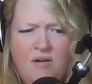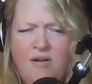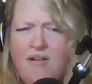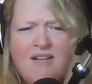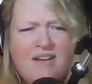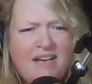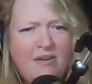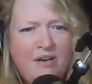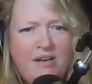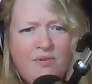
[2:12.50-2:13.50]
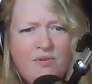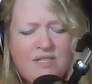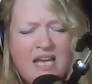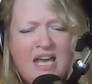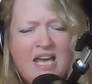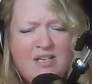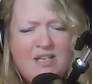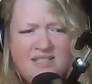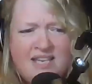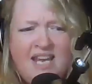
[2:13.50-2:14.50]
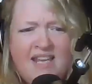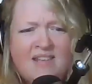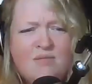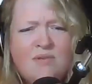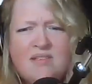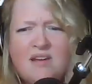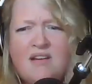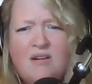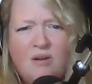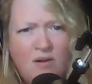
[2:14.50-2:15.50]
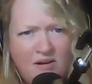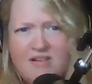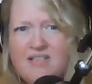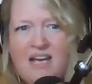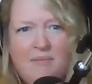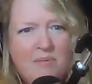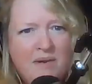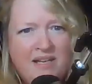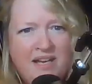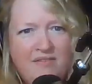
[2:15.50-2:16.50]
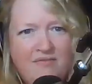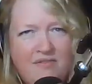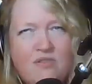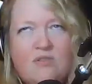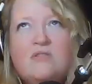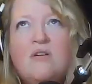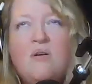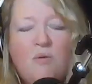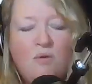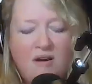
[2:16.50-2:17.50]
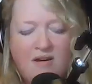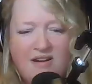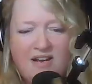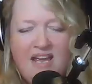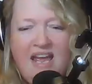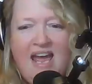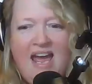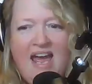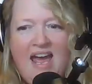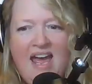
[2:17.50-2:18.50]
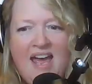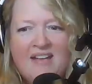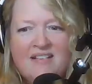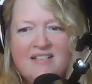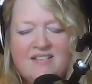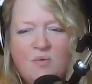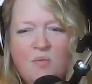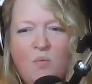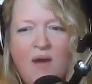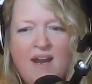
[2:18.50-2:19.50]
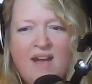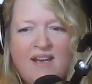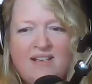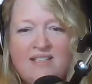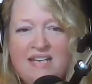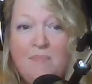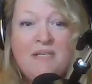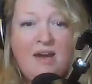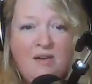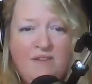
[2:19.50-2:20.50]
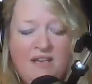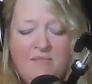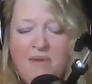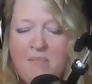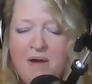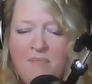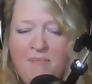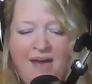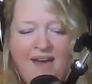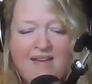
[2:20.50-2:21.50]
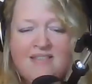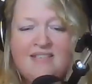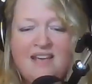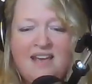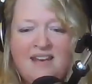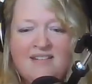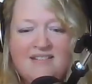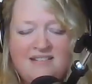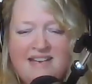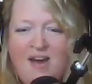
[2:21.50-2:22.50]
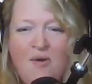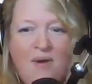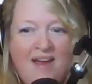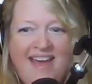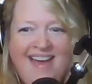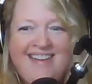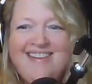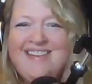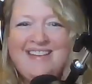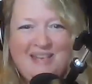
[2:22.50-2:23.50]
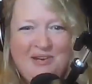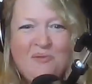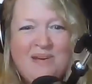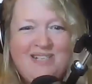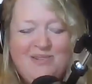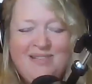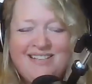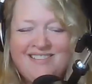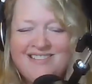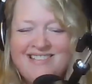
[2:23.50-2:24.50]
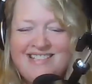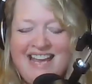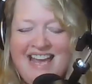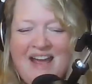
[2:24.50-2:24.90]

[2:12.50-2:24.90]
are caregivers to say, "This was a hard time in my life, so hard." And when I stepped out of it, my mom passed, and now I had, my 2 littles.